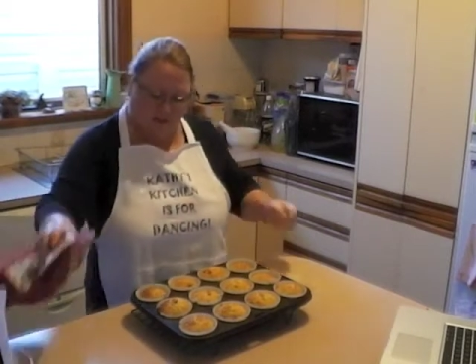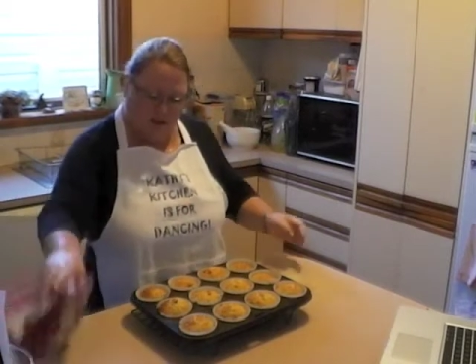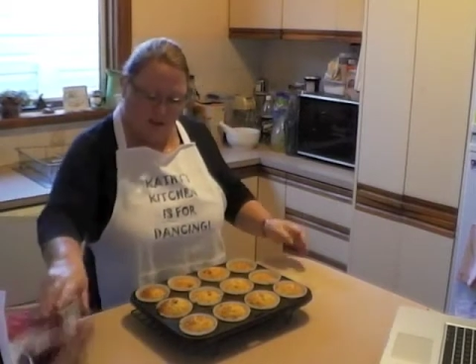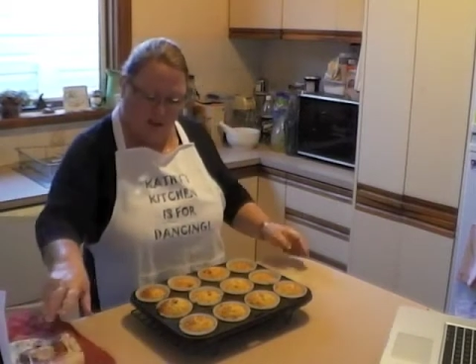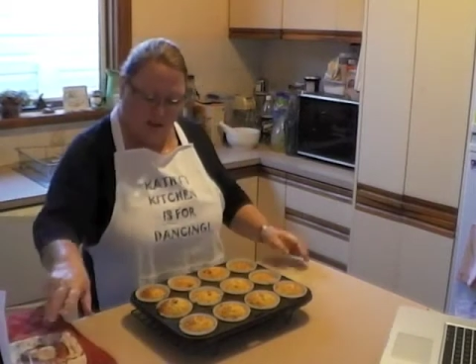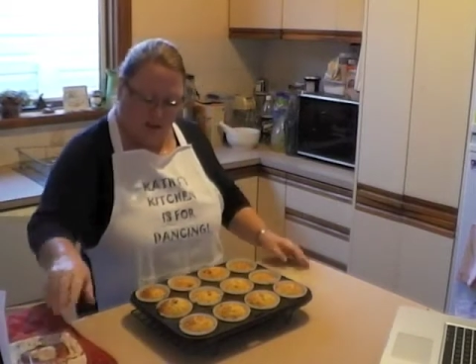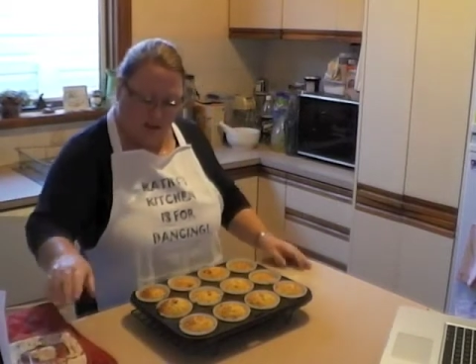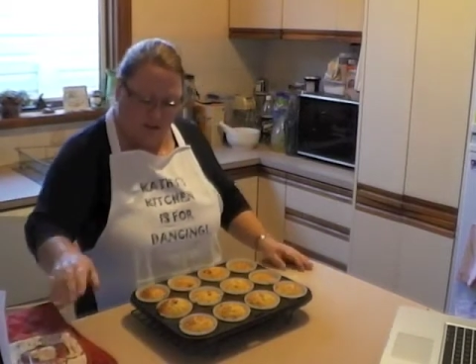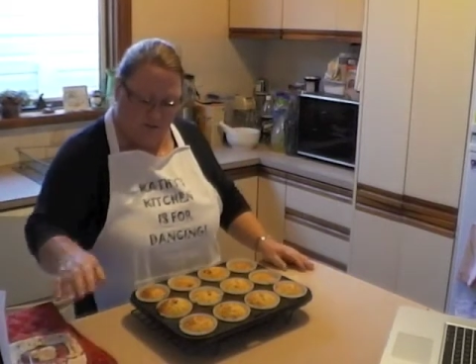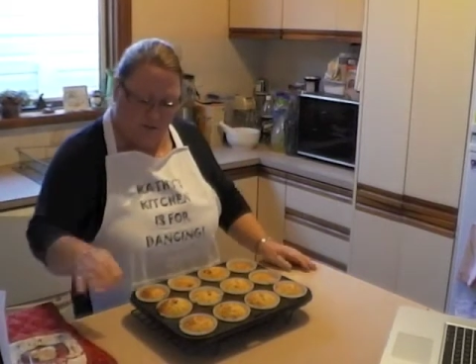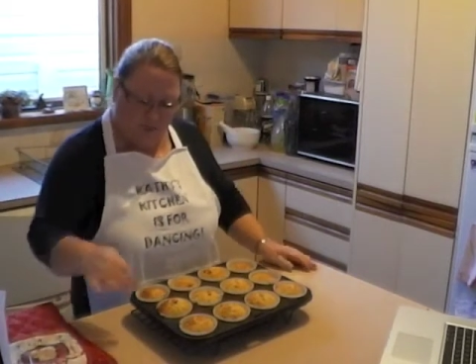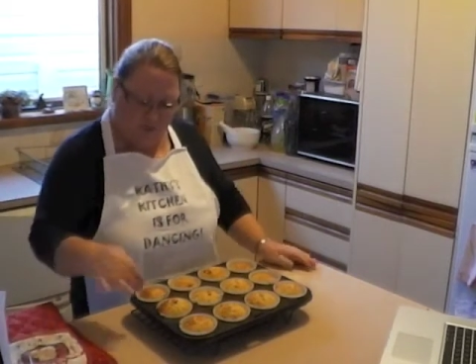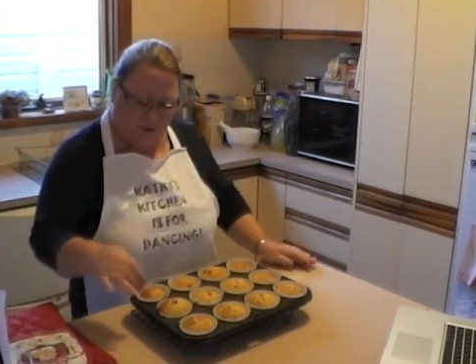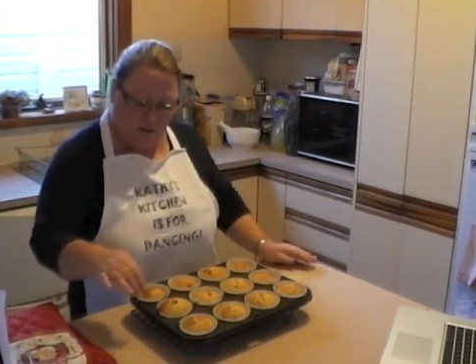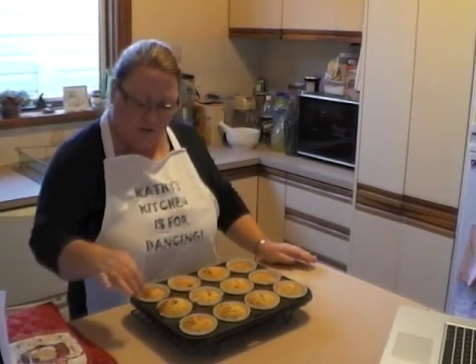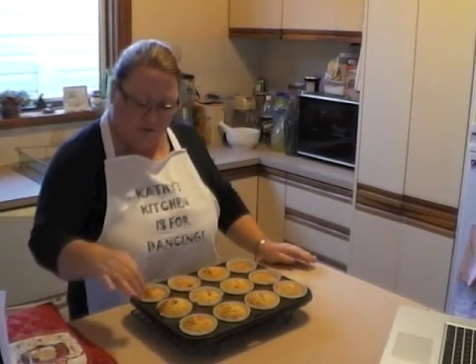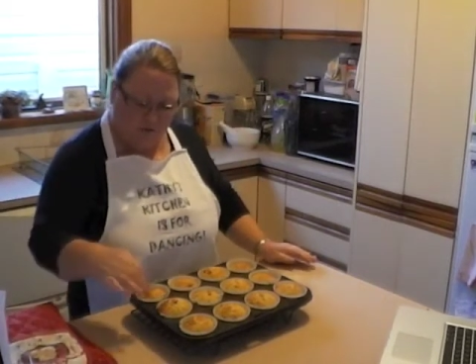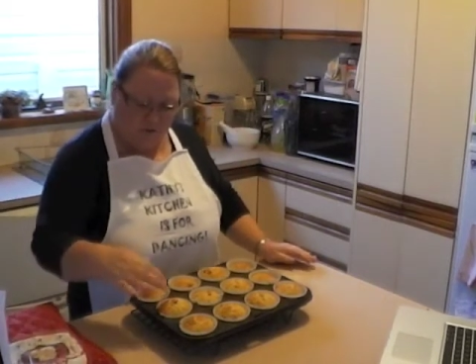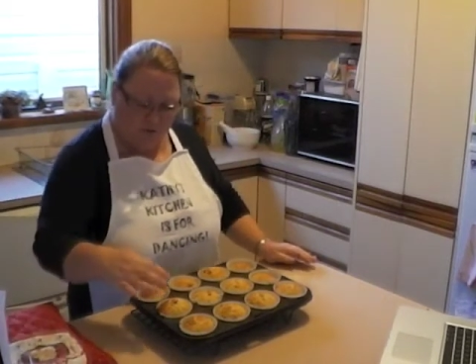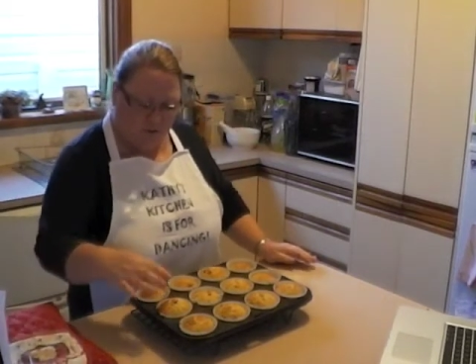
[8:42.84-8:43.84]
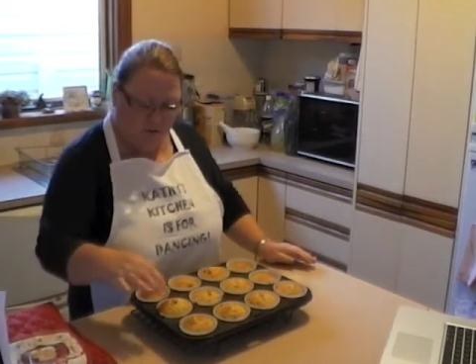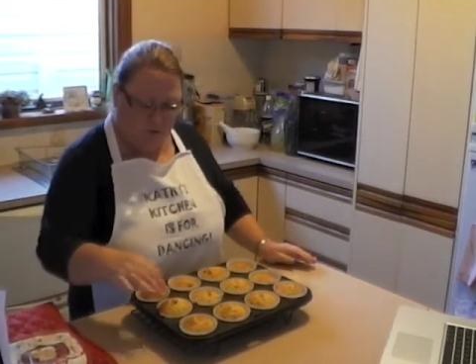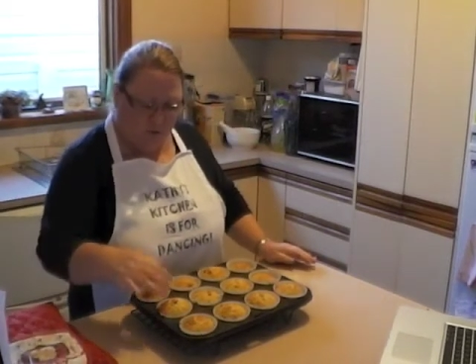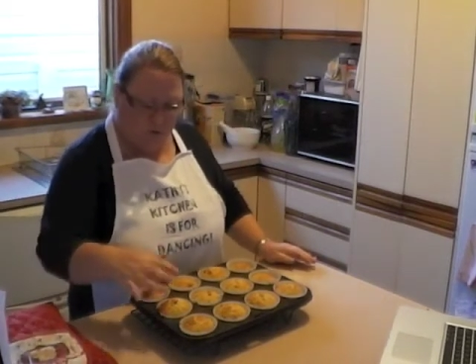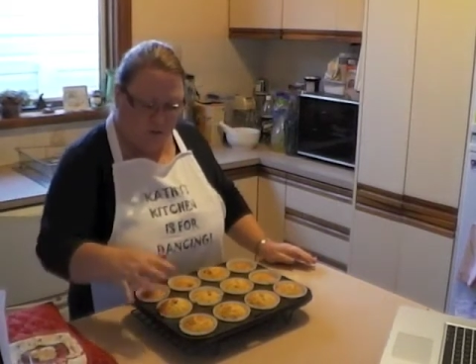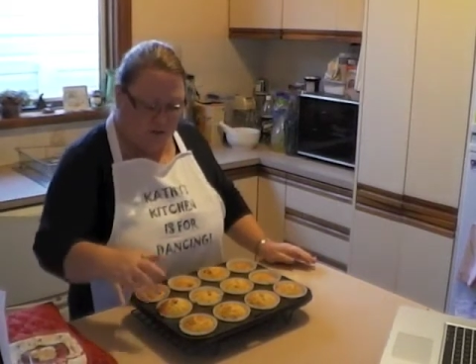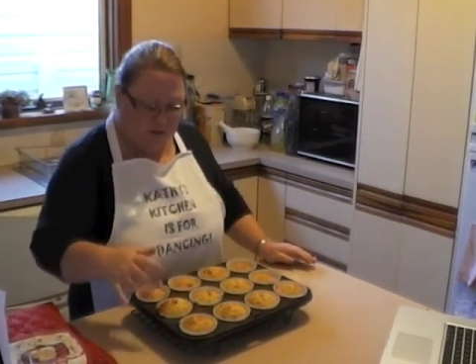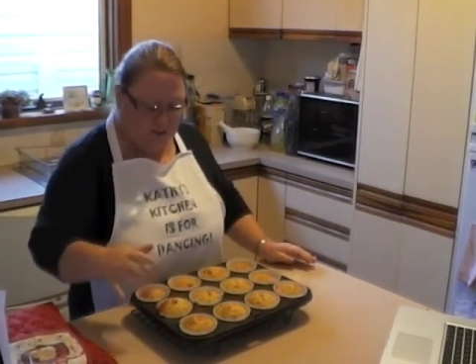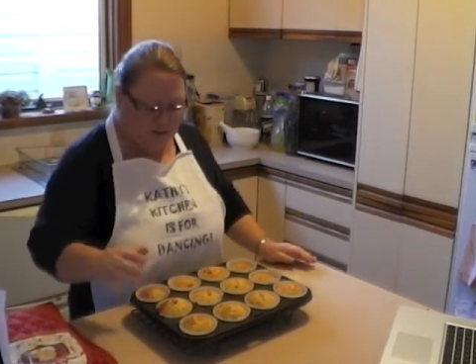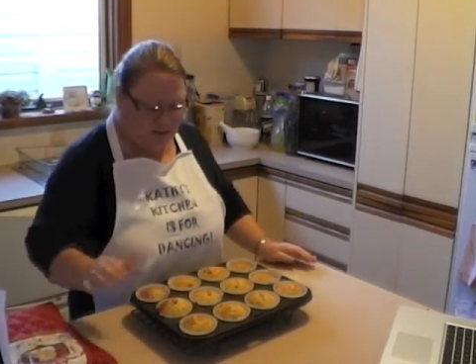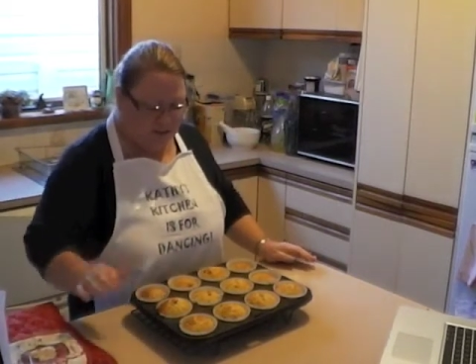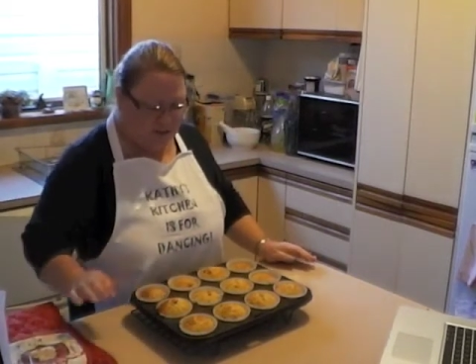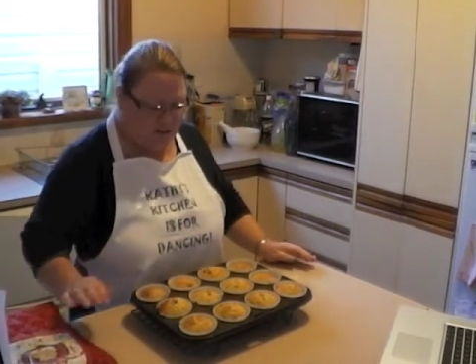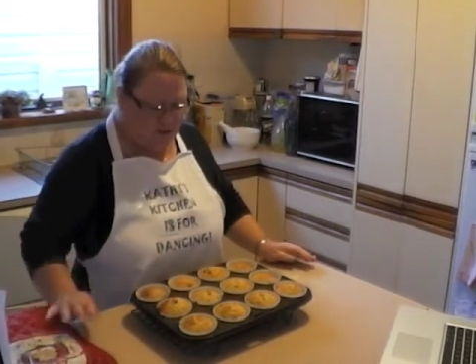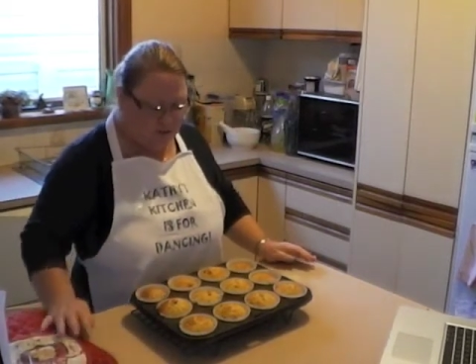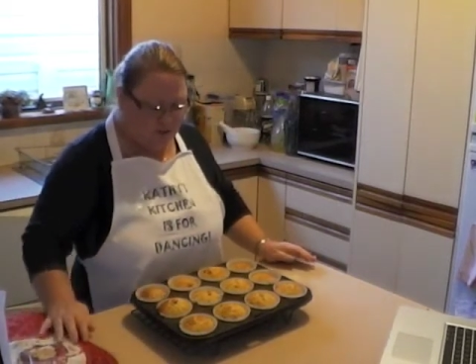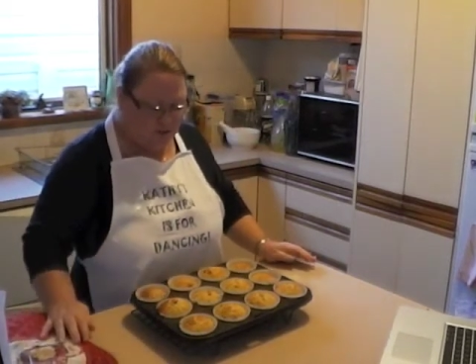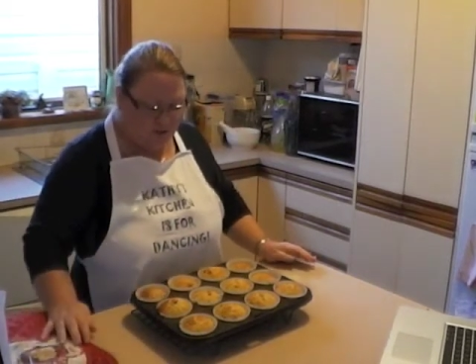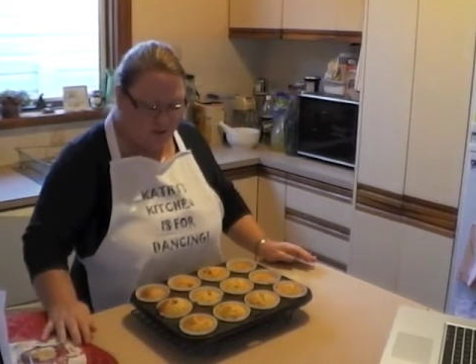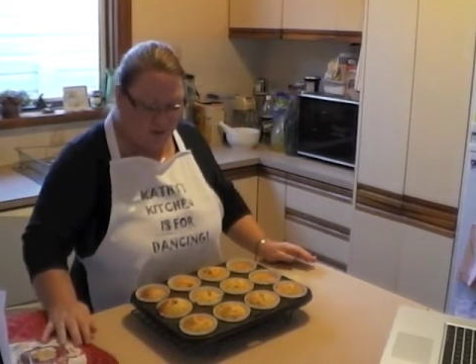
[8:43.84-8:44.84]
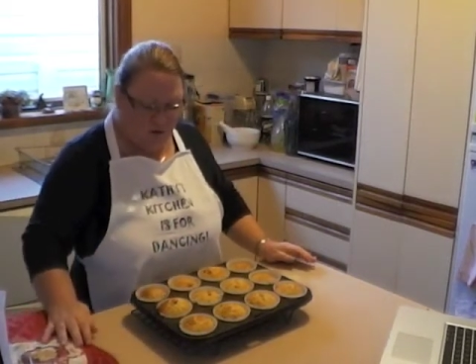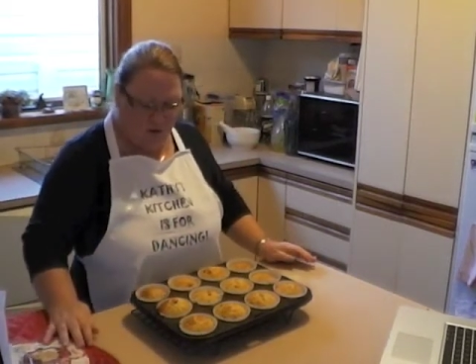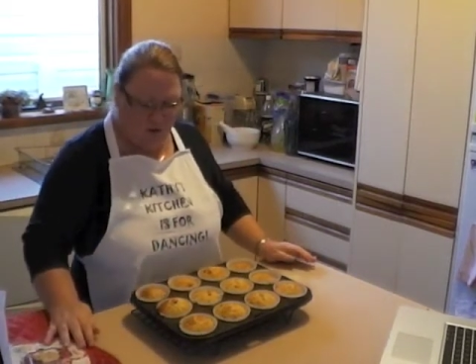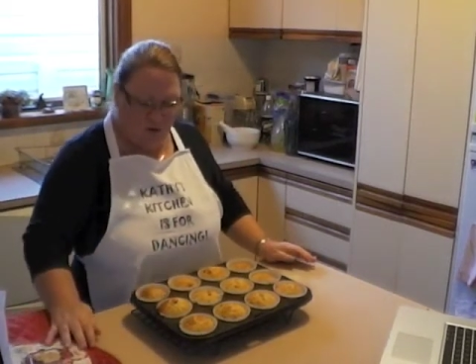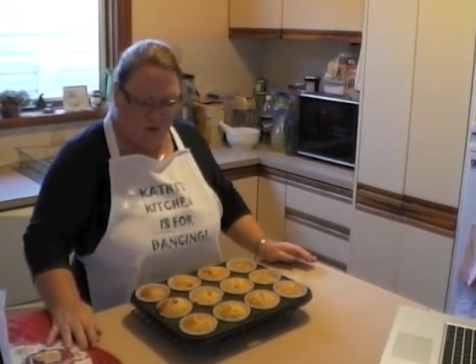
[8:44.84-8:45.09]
And leave them there for a little while to settle.